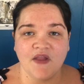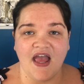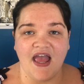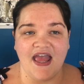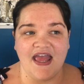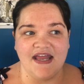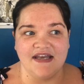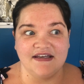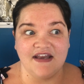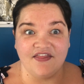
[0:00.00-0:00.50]

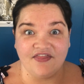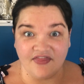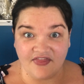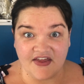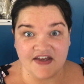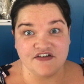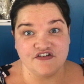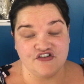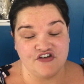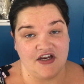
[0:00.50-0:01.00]
and
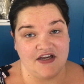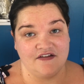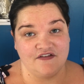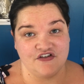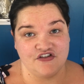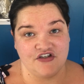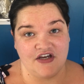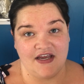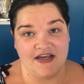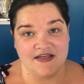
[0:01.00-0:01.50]
then check the
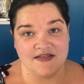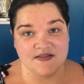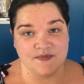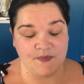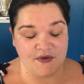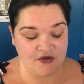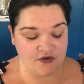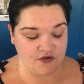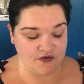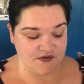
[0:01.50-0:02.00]
shades
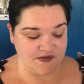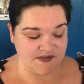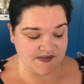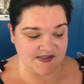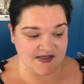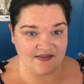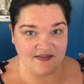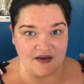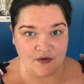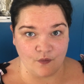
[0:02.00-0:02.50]

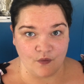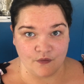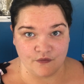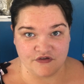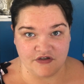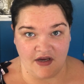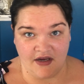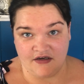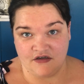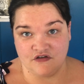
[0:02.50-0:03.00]
because they will
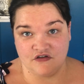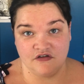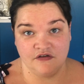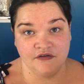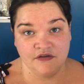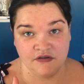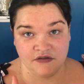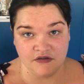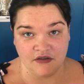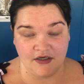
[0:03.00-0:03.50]
change.
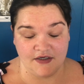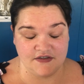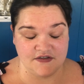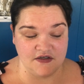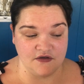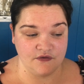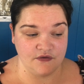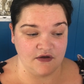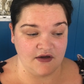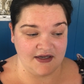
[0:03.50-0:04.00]

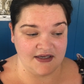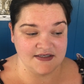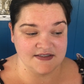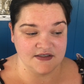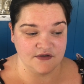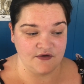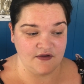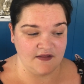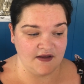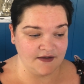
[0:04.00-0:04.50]
I can
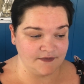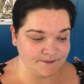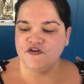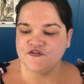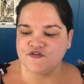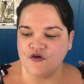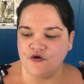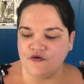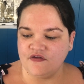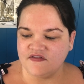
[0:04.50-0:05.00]
tell you that.
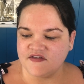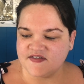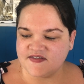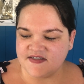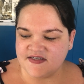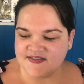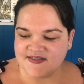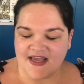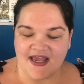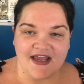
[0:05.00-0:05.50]
So this
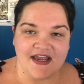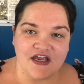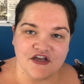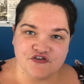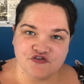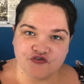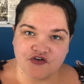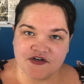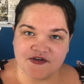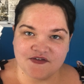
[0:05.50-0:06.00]
is a
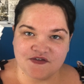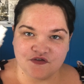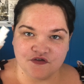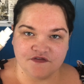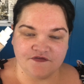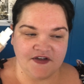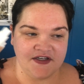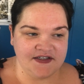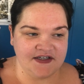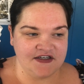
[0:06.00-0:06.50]
drugstore
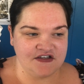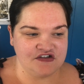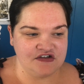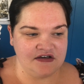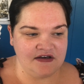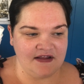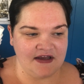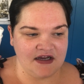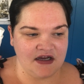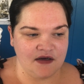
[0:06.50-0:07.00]

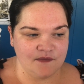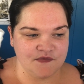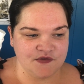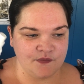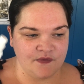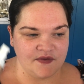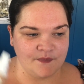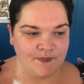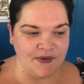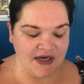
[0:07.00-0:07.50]
foundation that comes
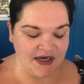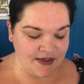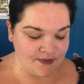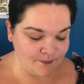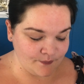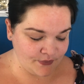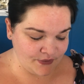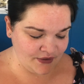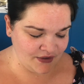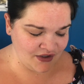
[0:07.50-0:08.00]
with a
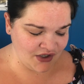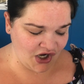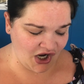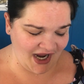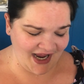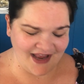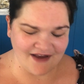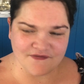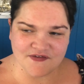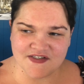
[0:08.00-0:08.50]
pump.
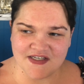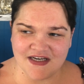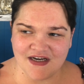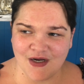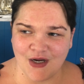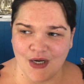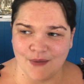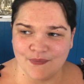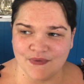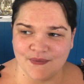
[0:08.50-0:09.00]
I have seen a
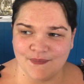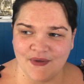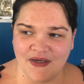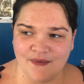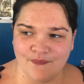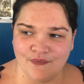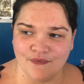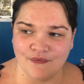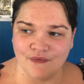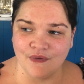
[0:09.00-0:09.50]
couple of
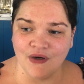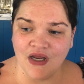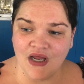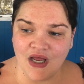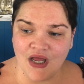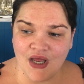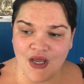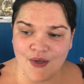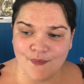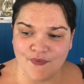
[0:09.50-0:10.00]
people
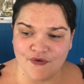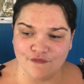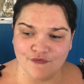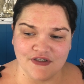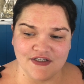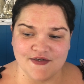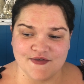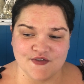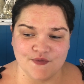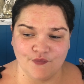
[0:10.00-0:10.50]
be
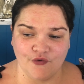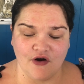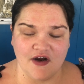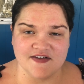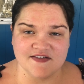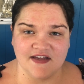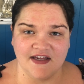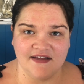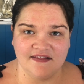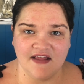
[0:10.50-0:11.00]
really
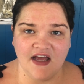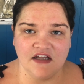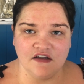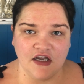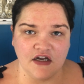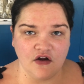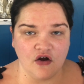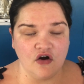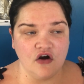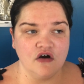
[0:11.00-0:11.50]
surprised like that,
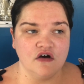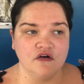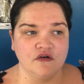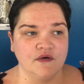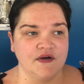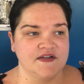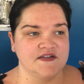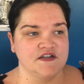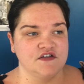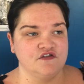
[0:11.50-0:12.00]
like, oh,
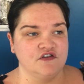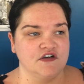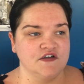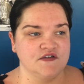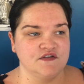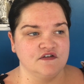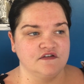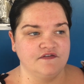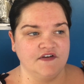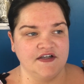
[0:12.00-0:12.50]
it's a
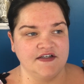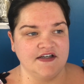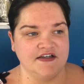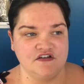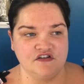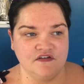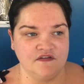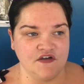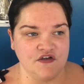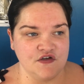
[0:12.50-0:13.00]
drugstore
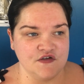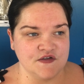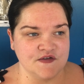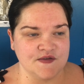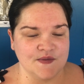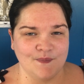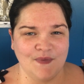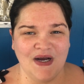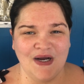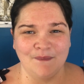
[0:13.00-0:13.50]
foundation that
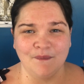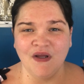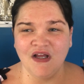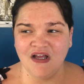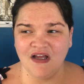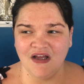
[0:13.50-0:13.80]
uses a pump.